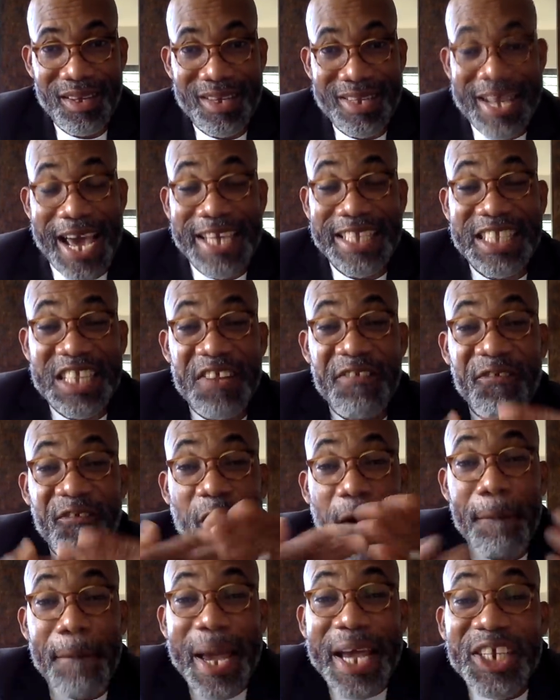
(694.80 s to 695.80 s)
there is
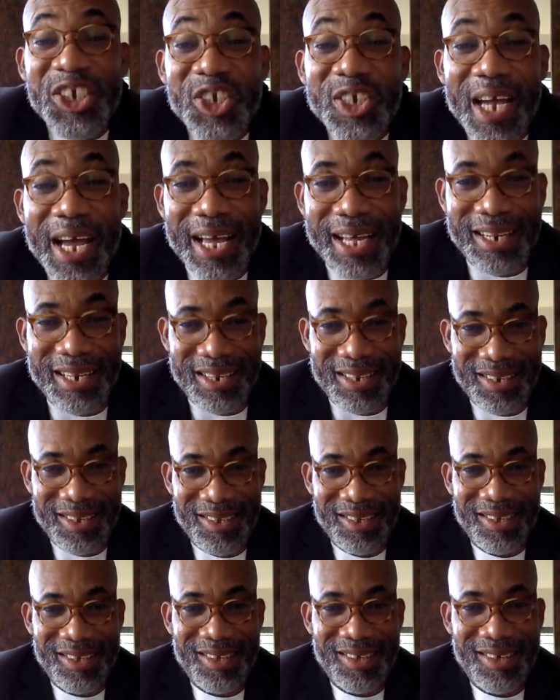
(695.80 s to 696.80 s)
information
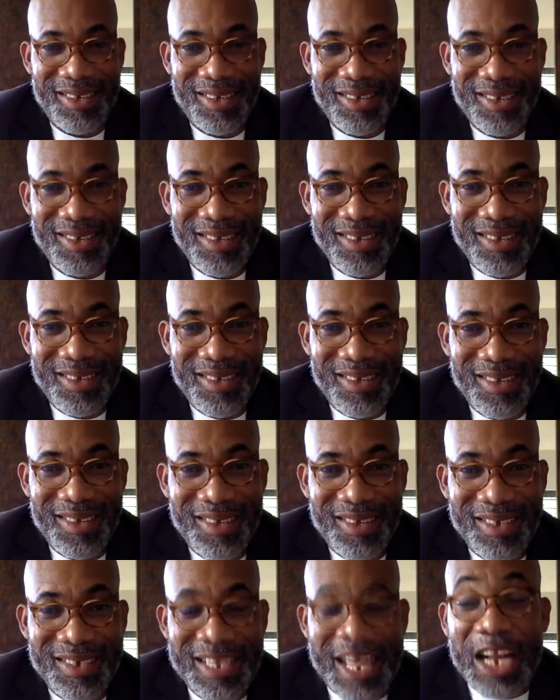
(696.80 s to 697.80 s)

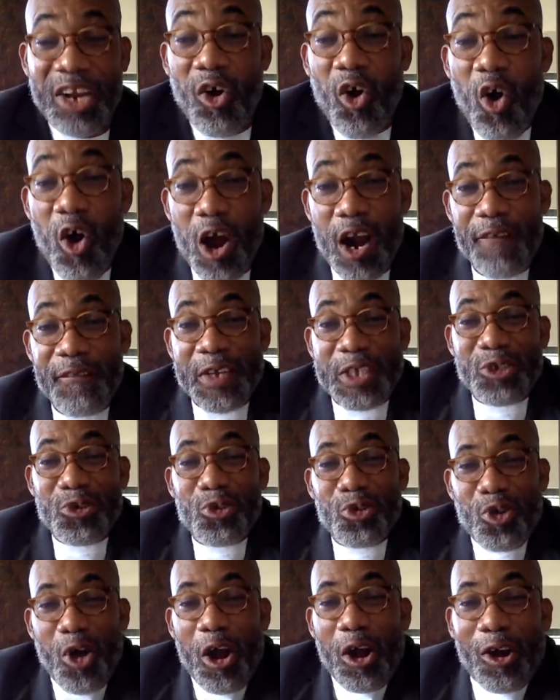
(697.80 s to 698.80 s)
that all of us
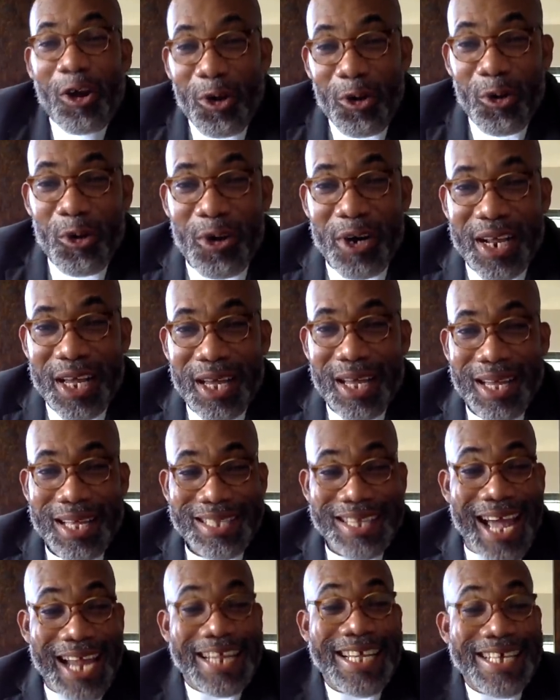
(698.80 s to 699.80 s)
could conclude
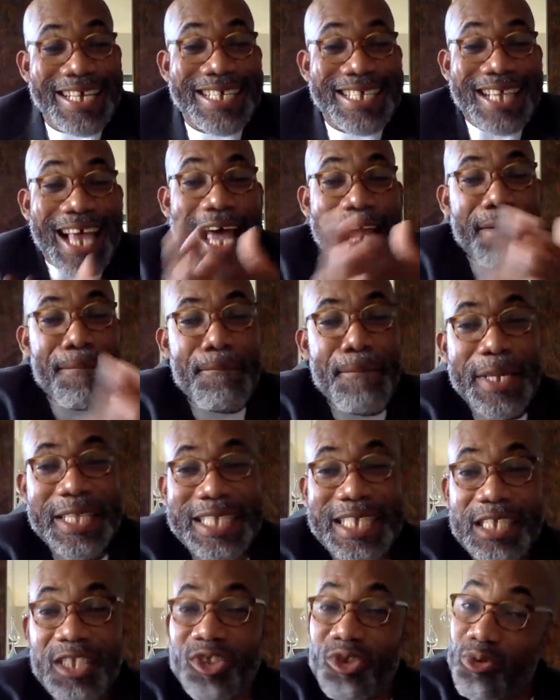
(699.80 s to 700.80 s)
that he is
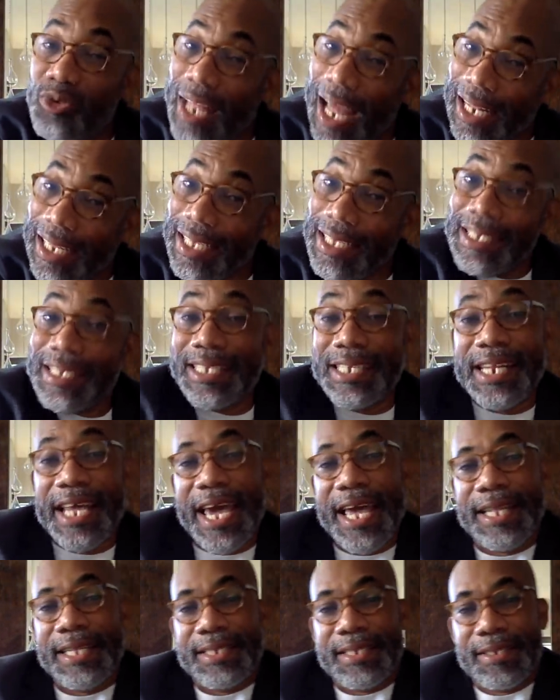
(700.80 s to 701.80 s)
admitting to that
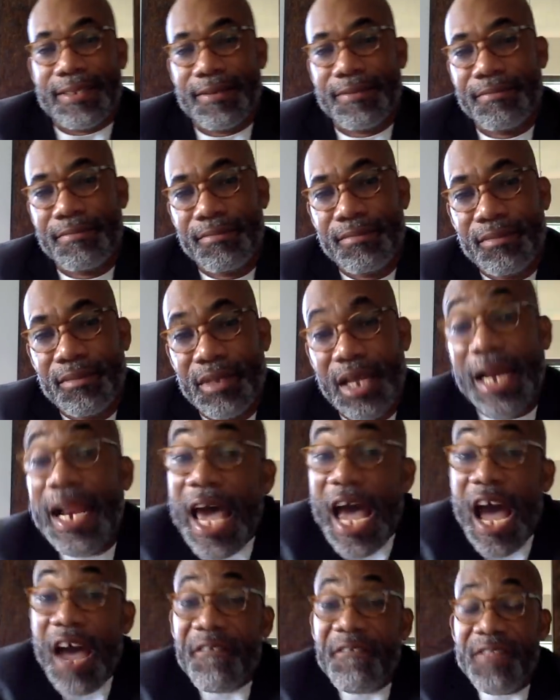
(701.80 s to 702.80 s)
incident. And
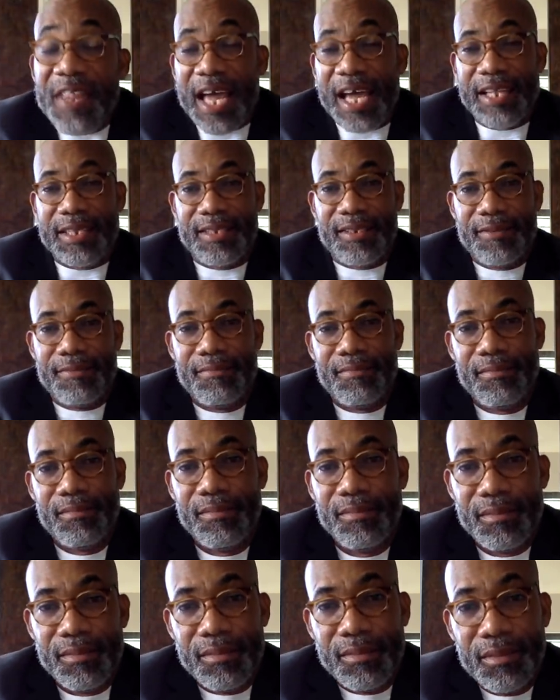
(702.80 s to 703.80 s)
I have that.
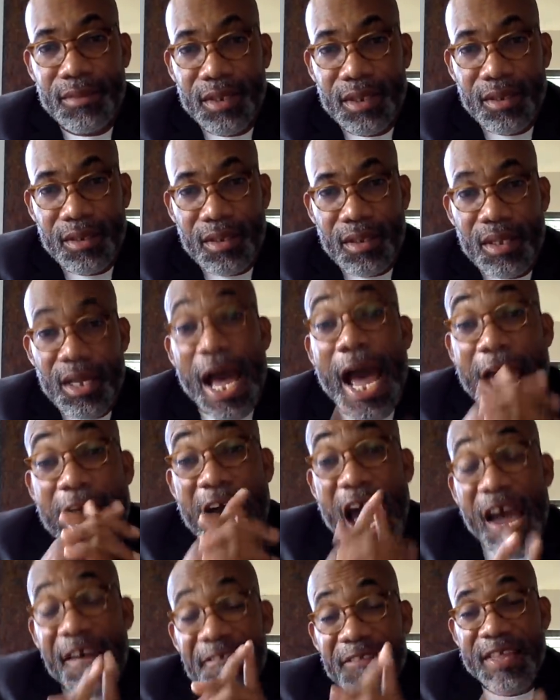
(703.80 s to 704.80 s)
I
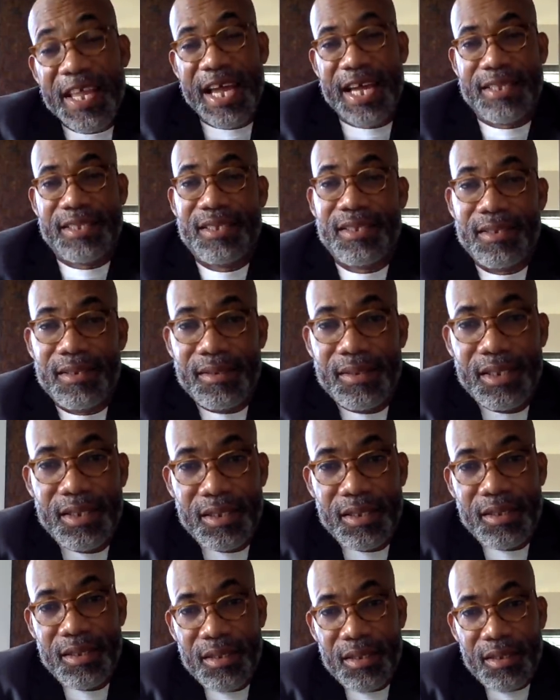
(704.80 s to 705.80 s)
have that.
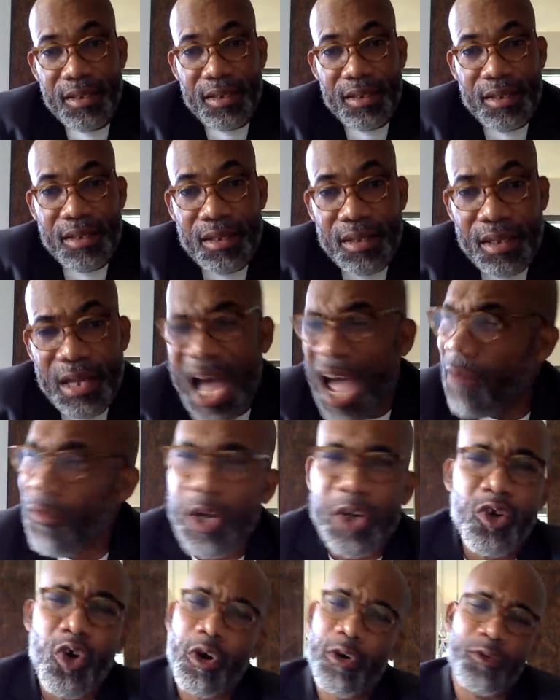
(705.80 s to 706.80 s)
I
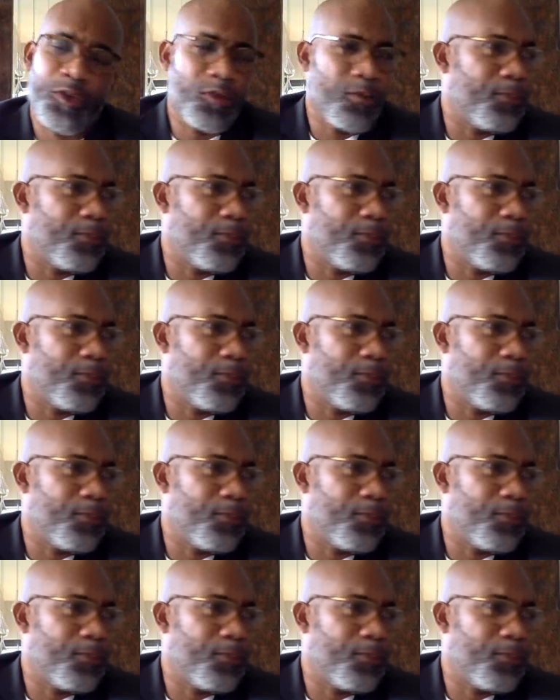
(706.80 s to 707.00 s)
won't go